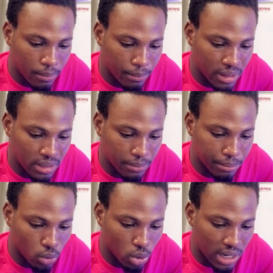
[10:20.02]
make the
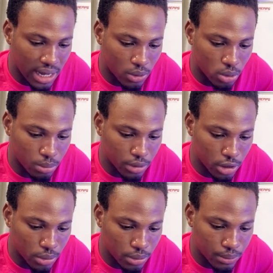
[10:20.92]
bull candle
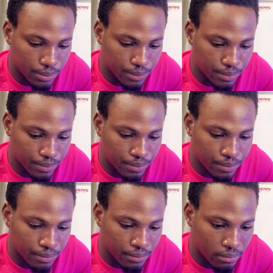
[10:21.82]

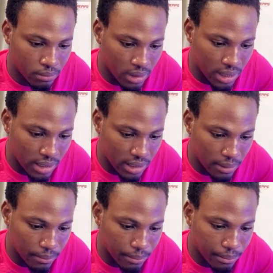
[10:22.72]
blue make
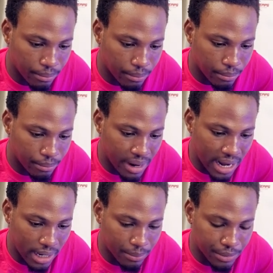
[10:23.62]
the
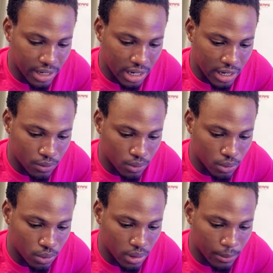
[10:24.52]
back beer candle
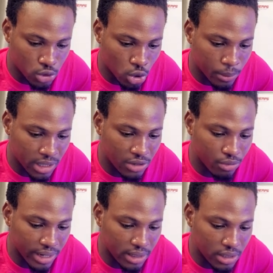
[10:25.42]
I'm also gonna make it
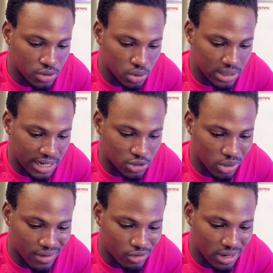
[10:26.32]
red so that's
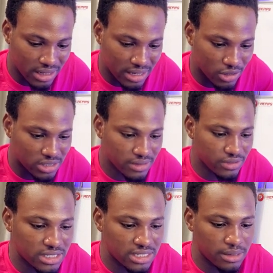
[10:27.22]
done every other thing I just leave
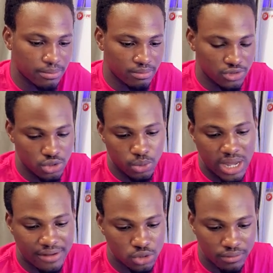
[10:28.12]
same so we
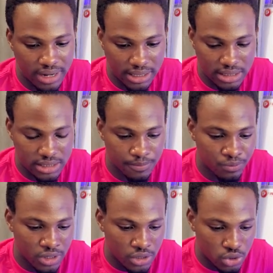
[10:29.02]
have stuff like this
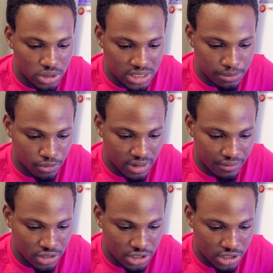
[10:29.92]
so this moving
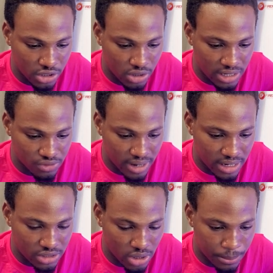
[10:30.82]
average indicator that is right
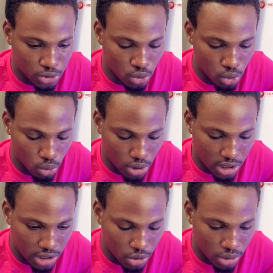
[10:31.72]
there so I'm just gonna
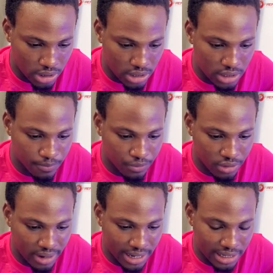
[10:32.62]
click on it
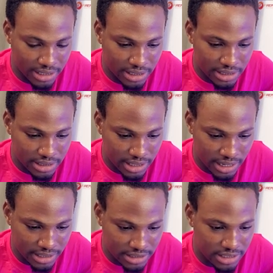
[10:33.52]
right click
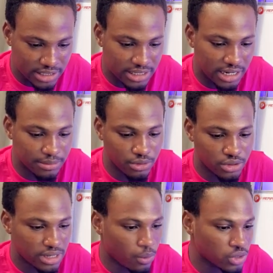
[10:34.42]
and delete that
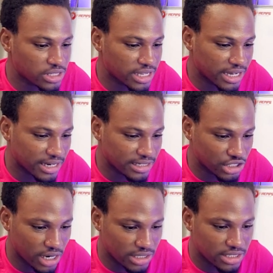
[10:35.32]
because I want a clean
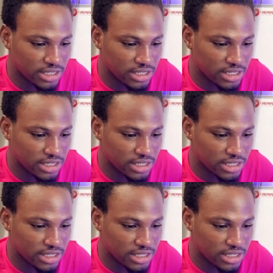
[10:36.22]
chart.